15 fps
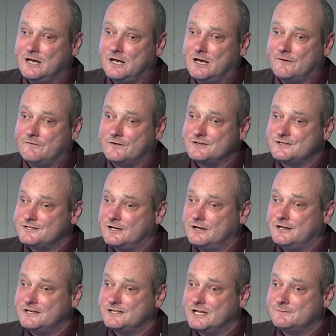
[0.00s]
of concern
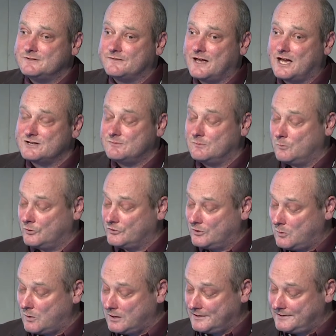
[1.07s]
in terms of catchment water
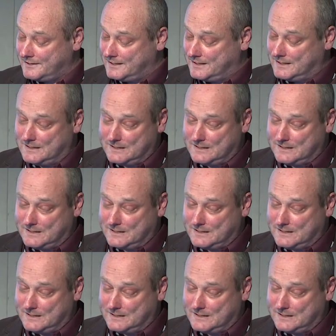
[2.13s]
quality.